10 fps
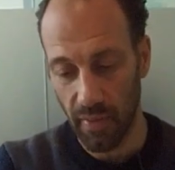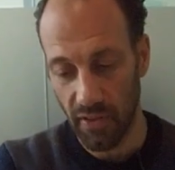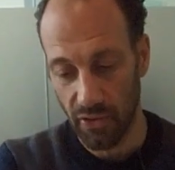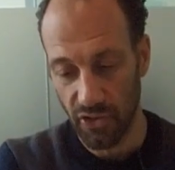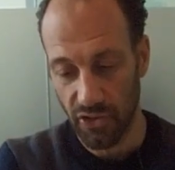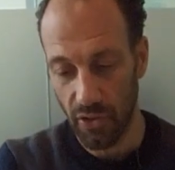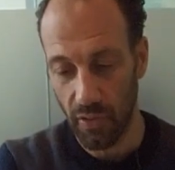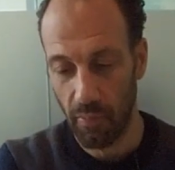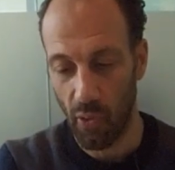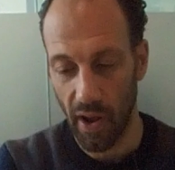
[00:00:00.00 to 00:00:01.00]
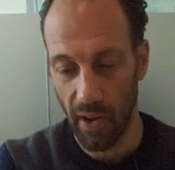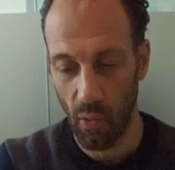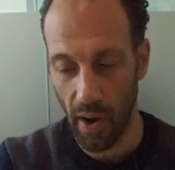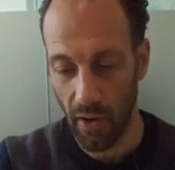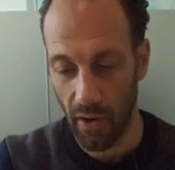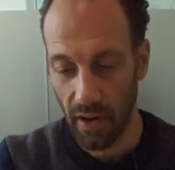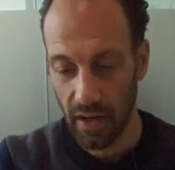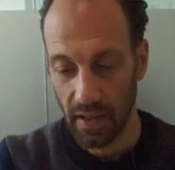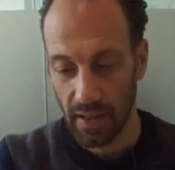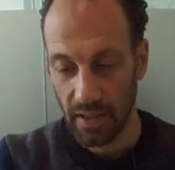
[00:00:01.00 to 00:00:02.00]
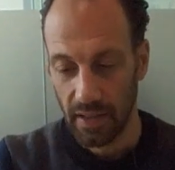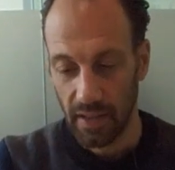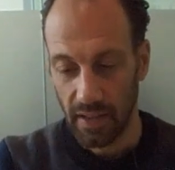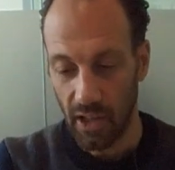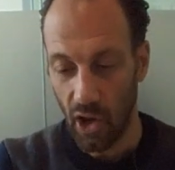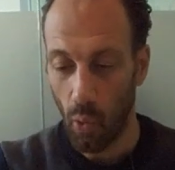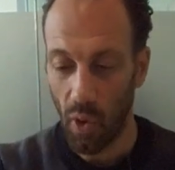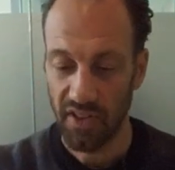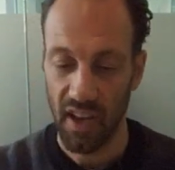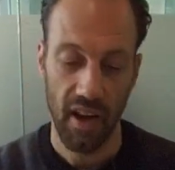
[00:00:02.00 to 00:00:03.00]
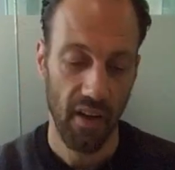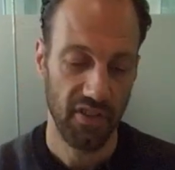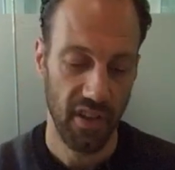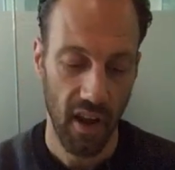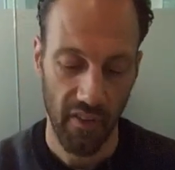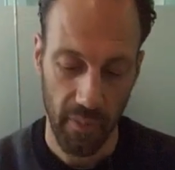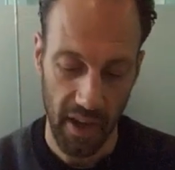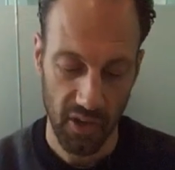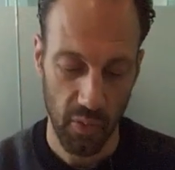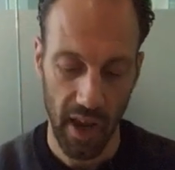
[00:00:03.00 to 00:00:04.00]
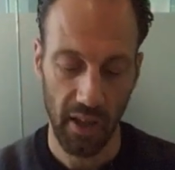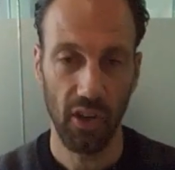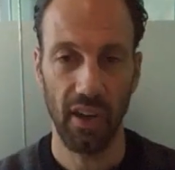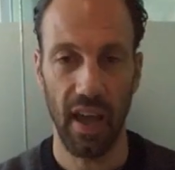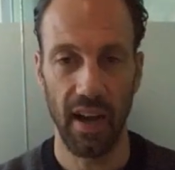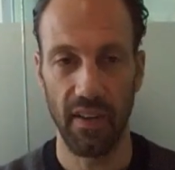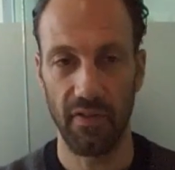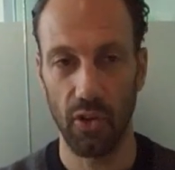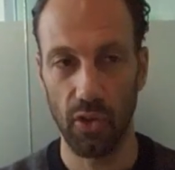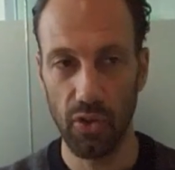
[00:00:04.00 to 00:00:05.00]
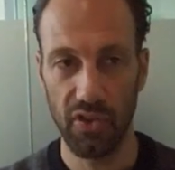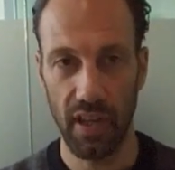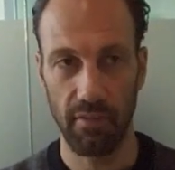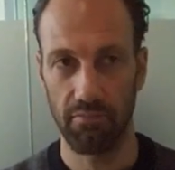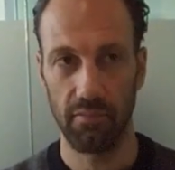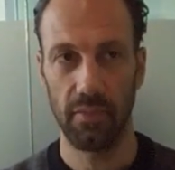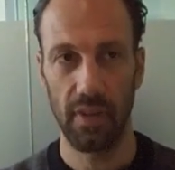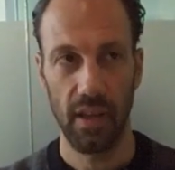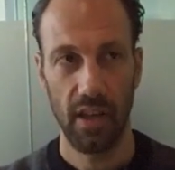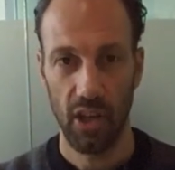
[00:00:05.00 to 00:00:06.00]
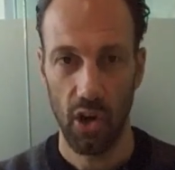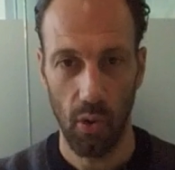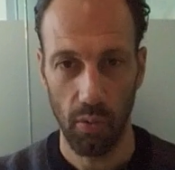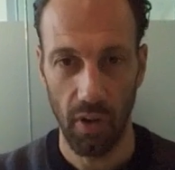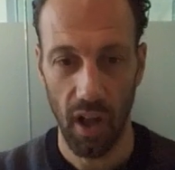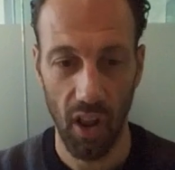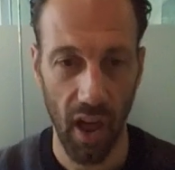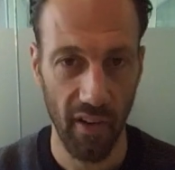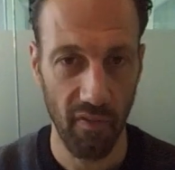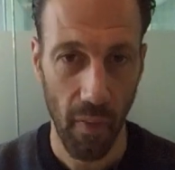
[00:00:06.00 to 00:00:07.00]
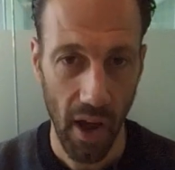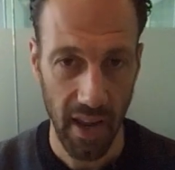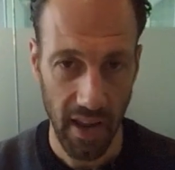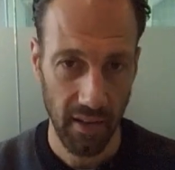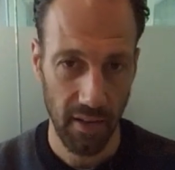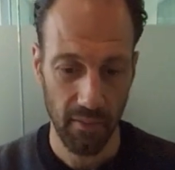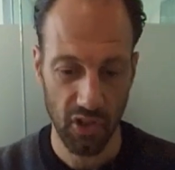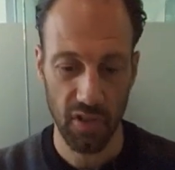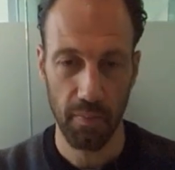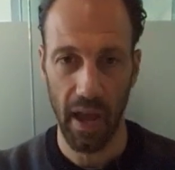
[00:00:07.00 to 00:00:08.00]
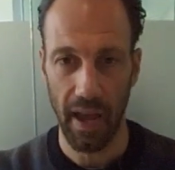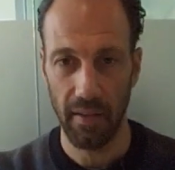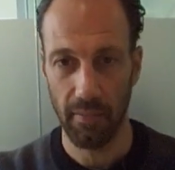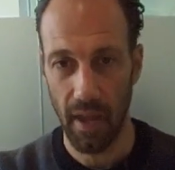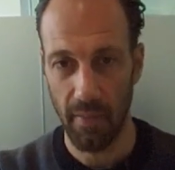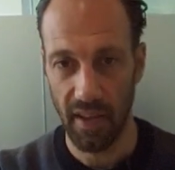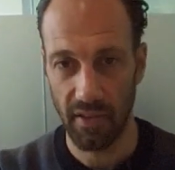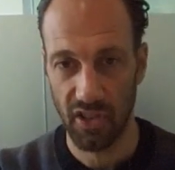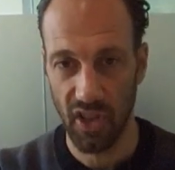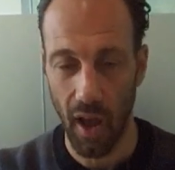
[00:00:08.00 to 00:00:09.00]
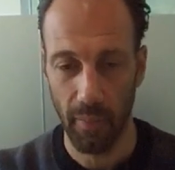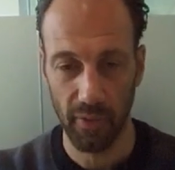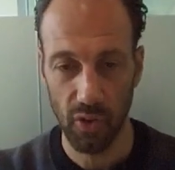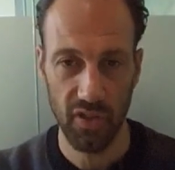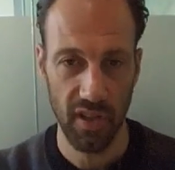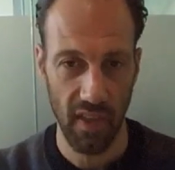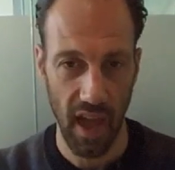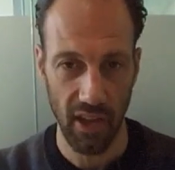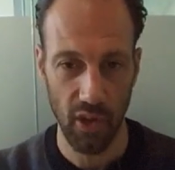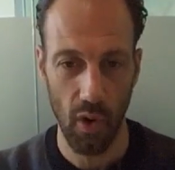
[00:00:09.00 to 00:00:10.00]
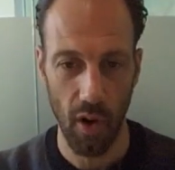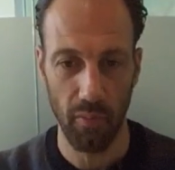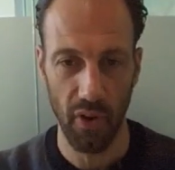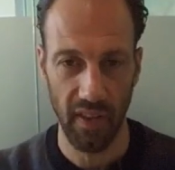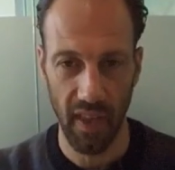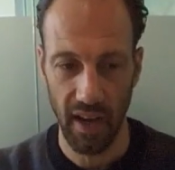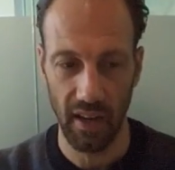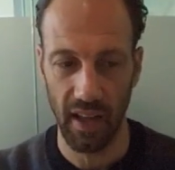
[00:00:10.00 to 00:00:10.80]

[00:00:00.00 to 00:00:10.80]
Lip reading: I mean, there's a certain point where, what's enough's enough, because when I look at it, if you're losing, a lot of money, just by maybe stop losing that, you are bringing that in.